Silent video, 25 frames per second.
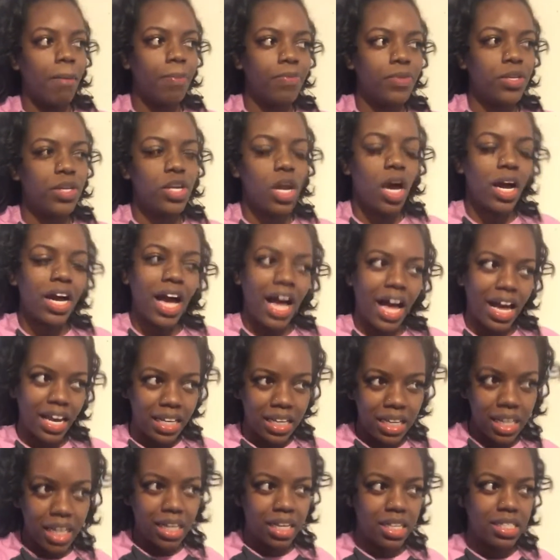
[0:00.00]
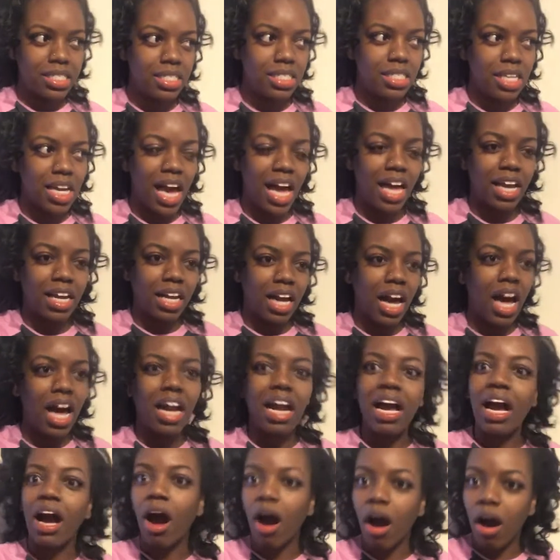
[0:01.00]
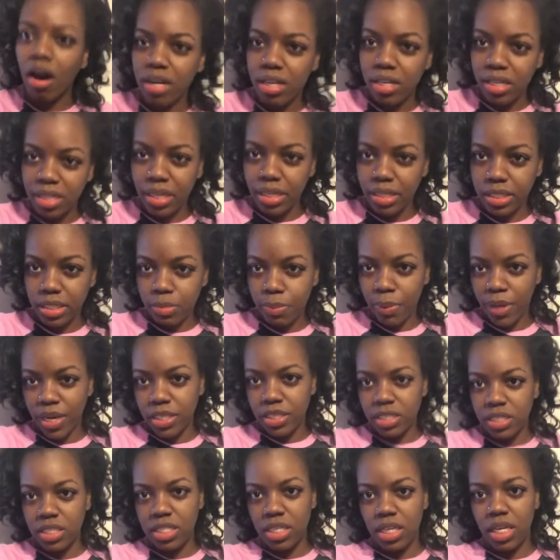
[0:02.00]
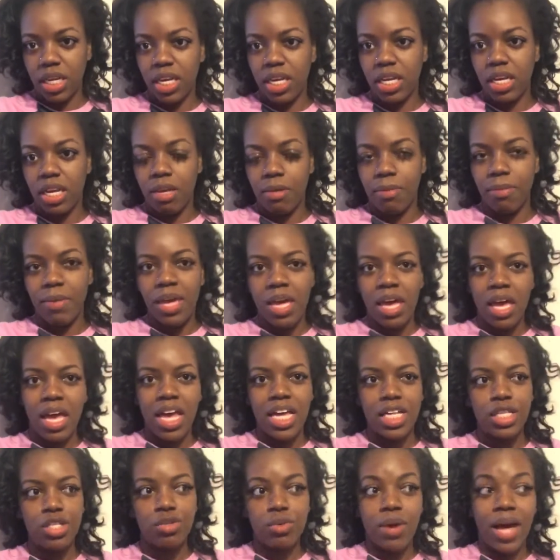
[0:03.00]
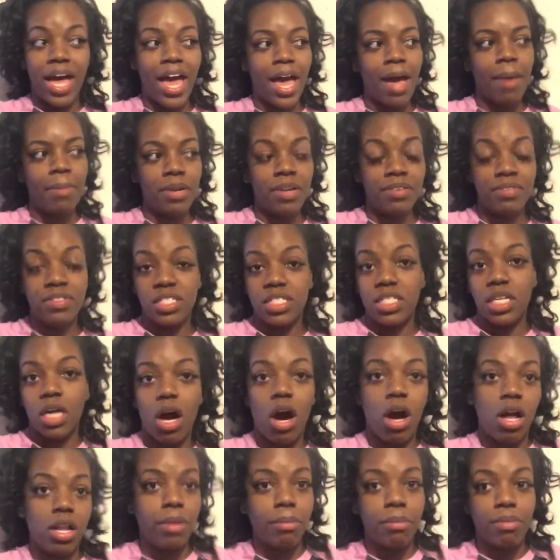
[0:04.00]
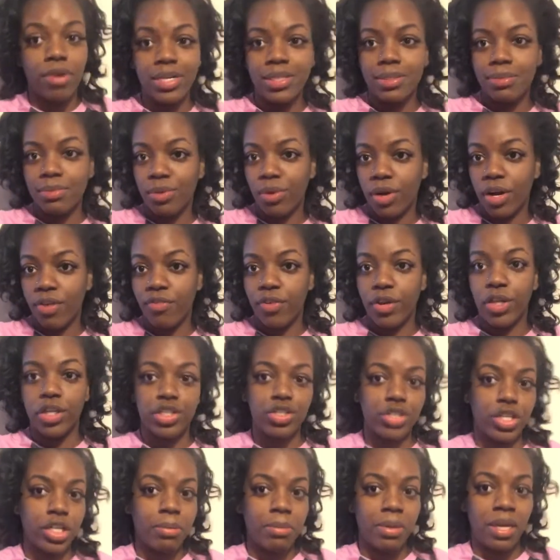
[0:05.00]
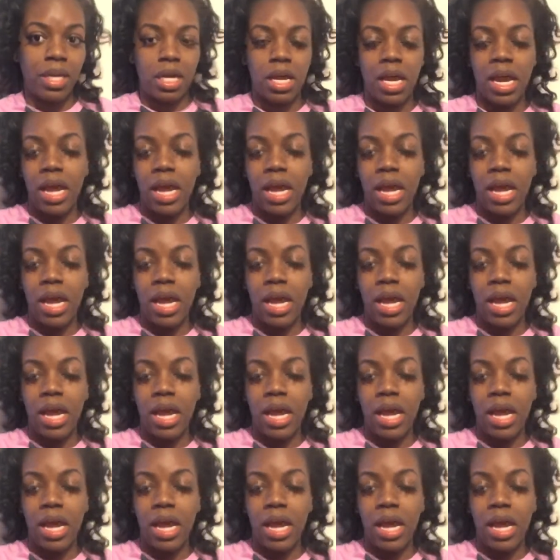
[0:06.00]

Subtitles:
you know, kind of coddling these patients and getting them into a habit of just calling respiratory for a treatment